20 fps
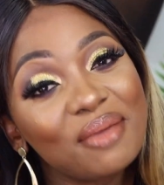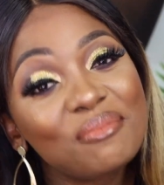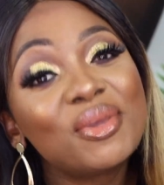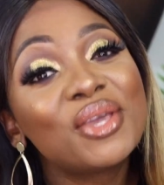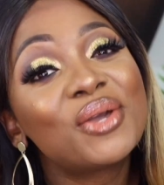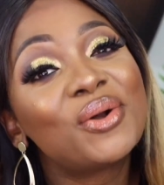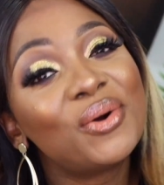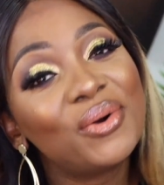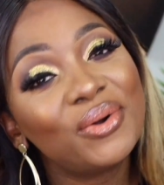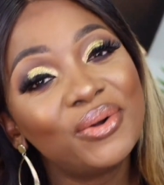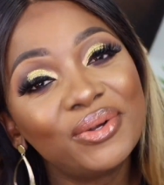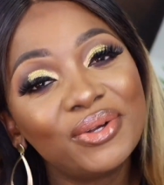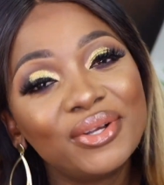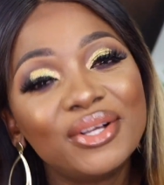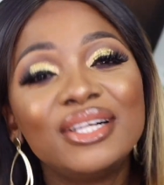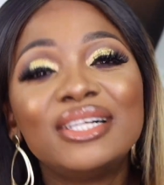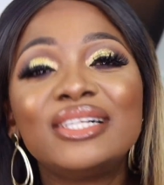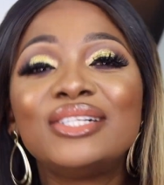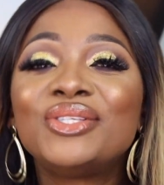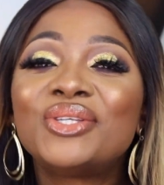Biko,
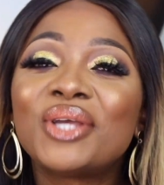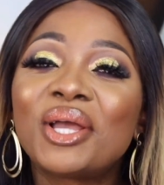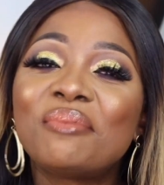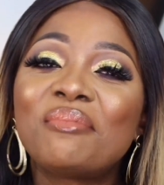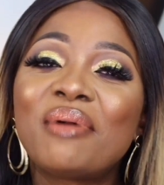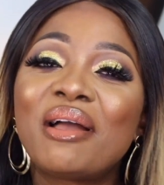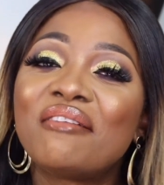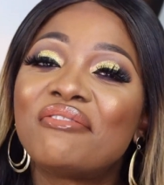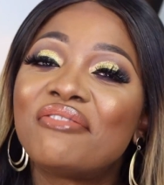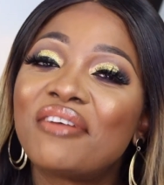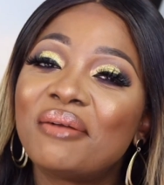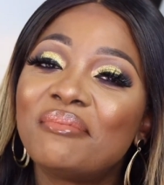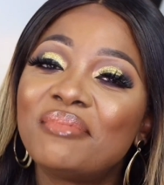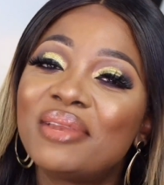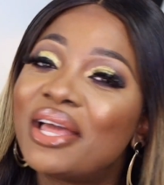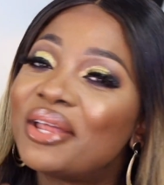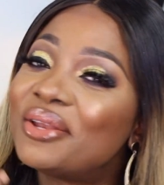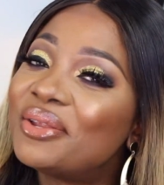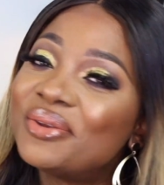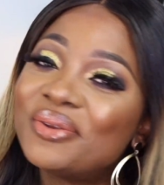join my
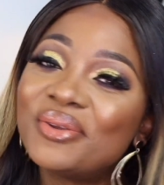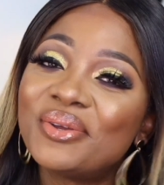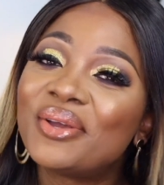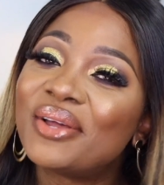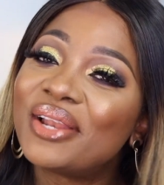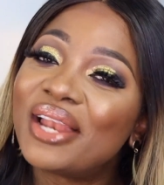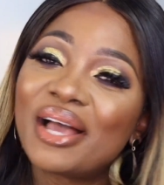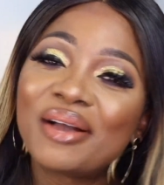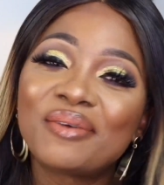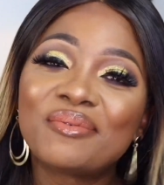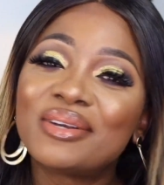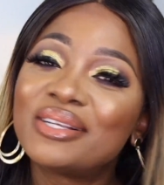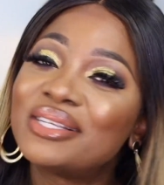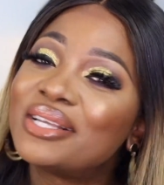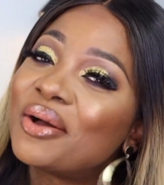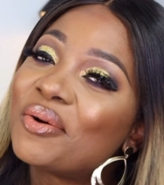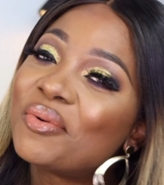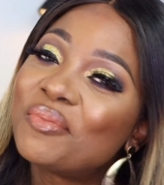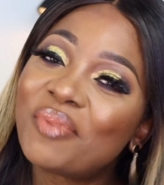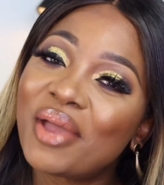family. I don't know your language.
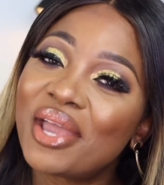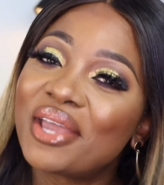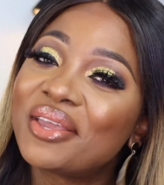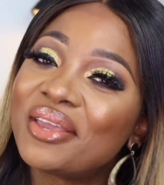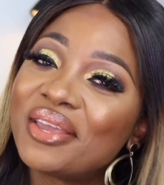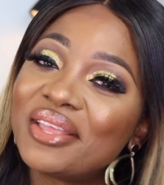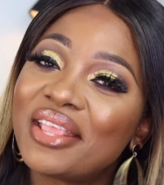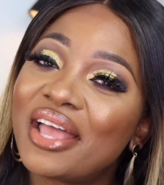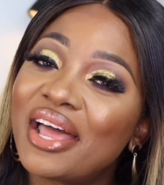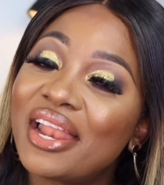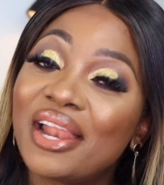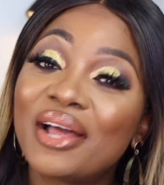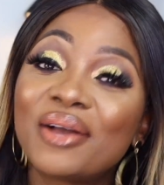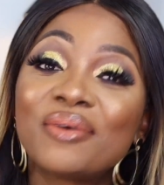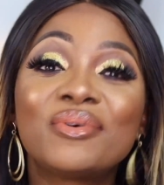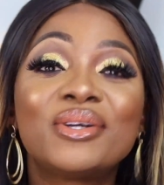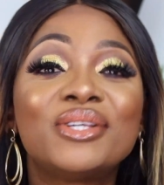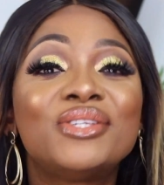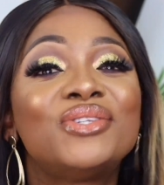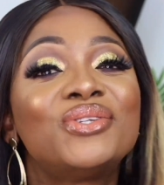I'll beg you in that
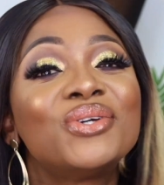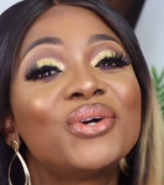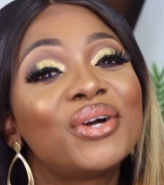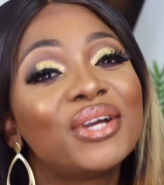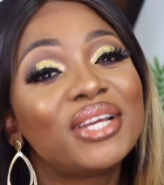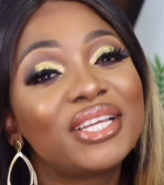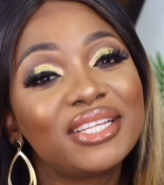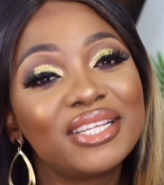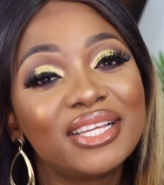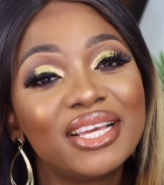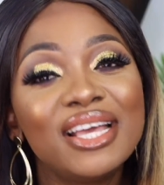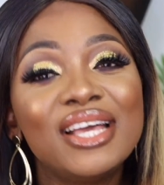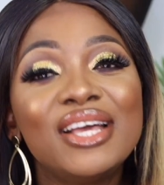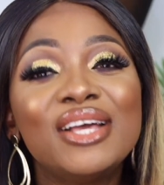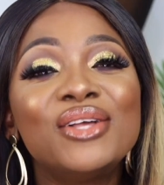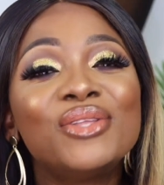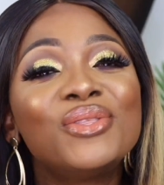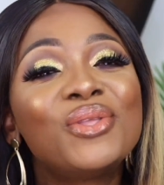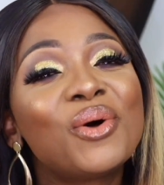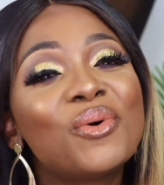language. Join.
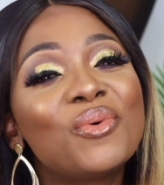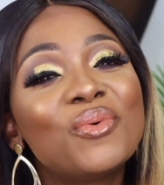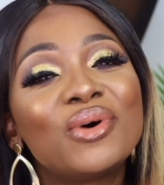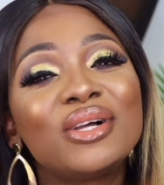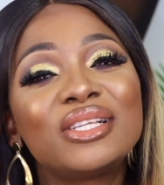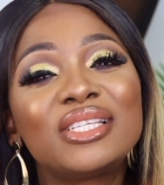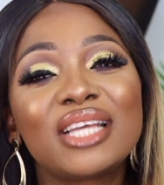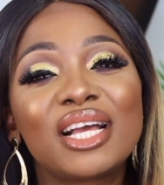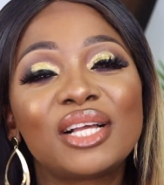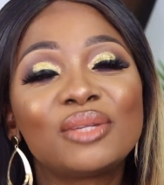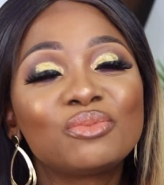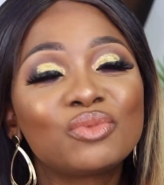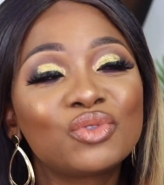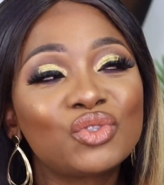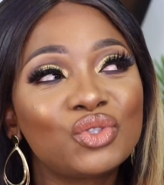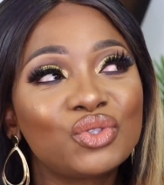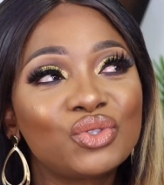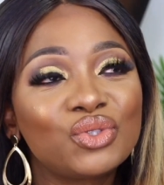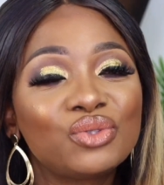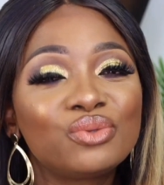Don't watch and
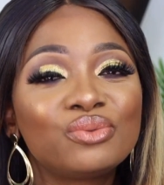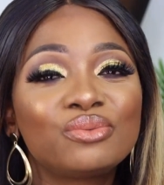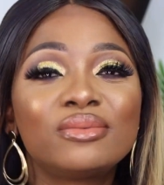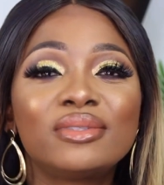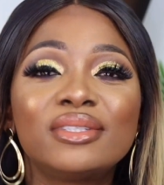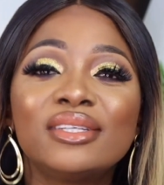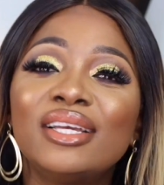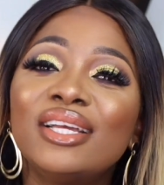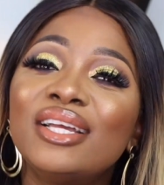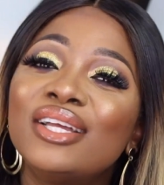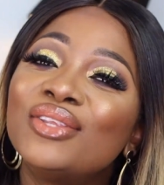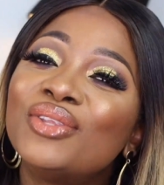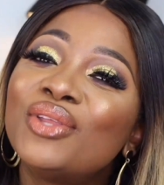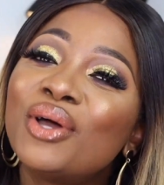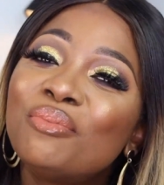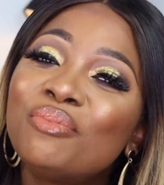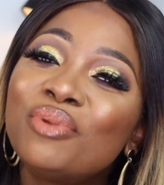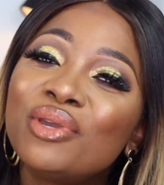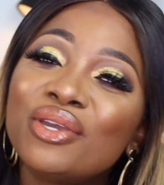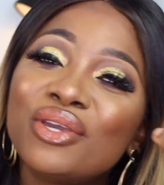
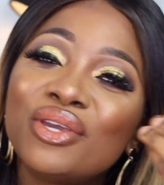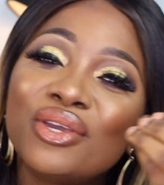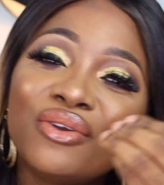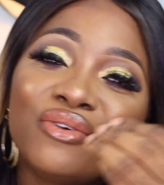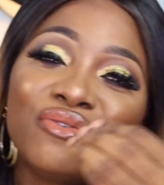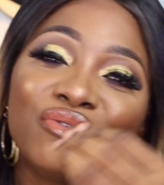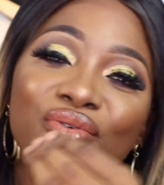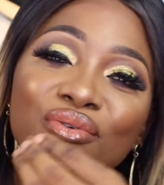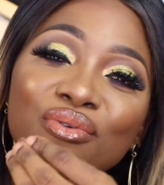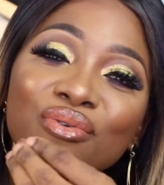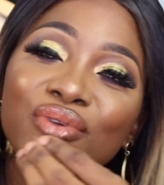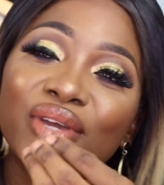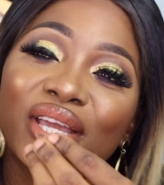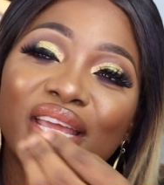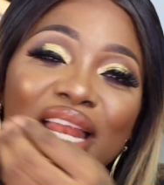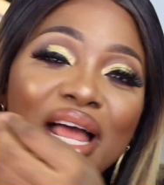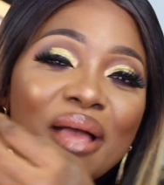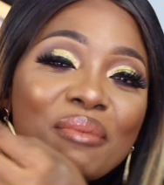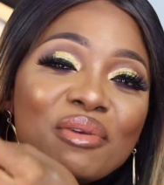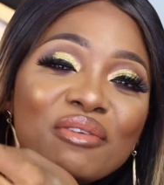don't be
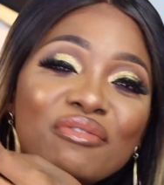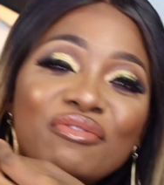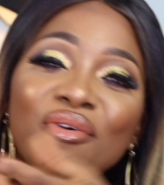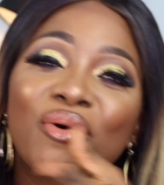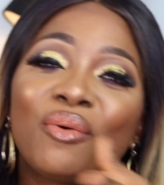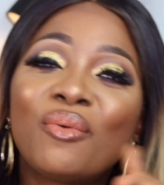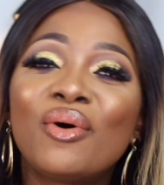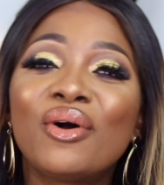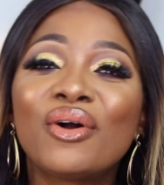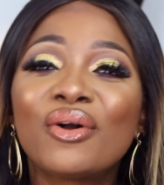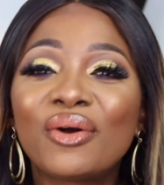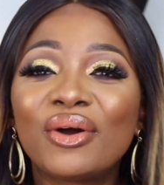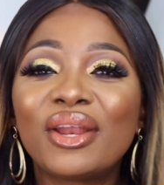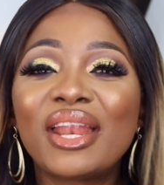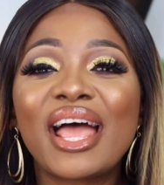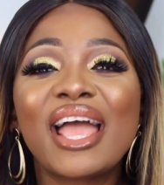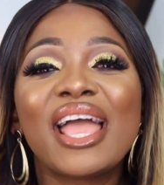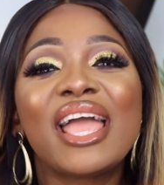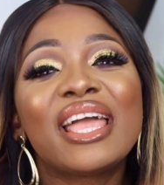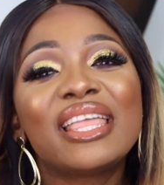looking at me from one
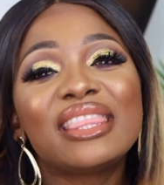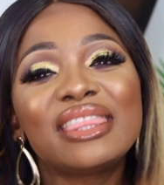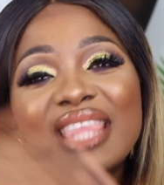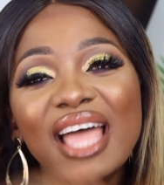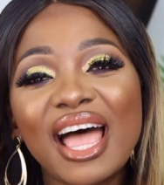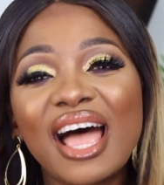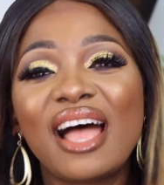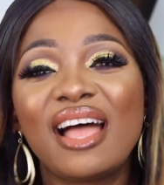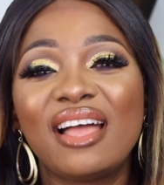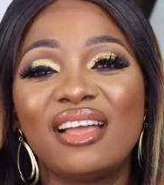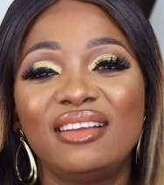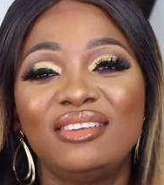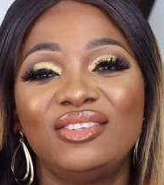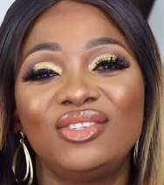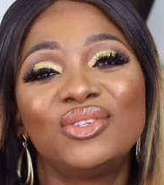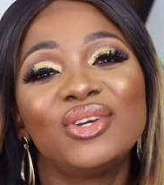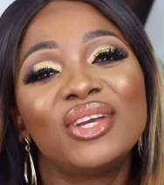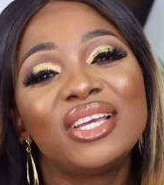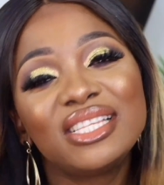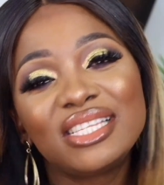corner. Enter.
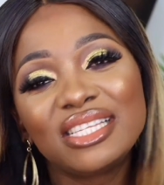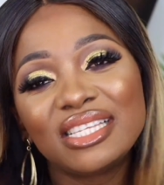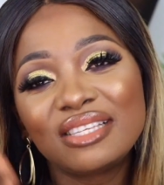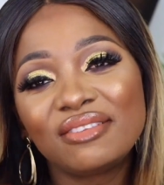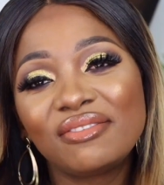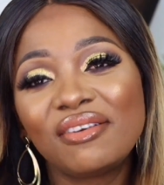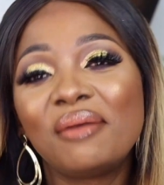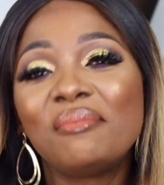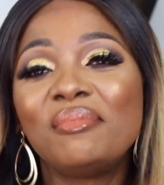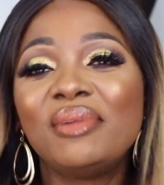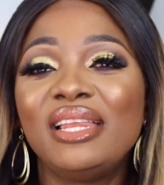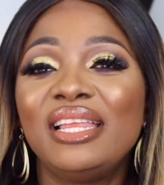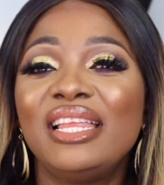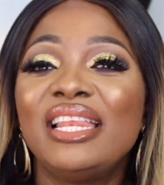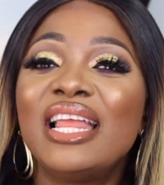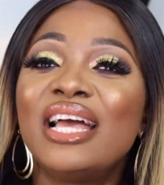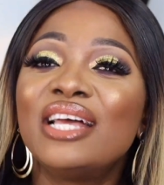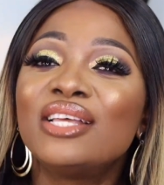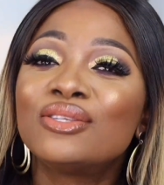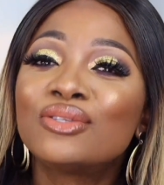Join this family.
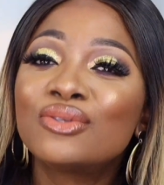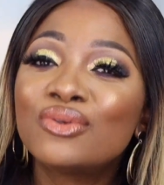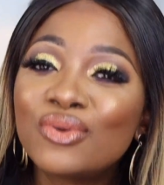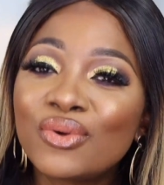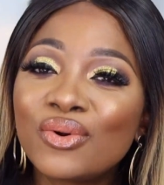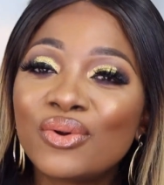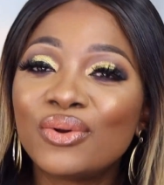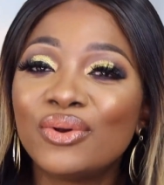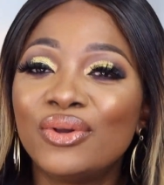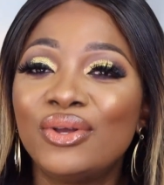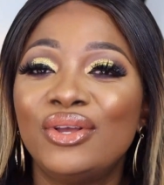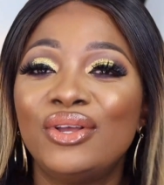Let's grow.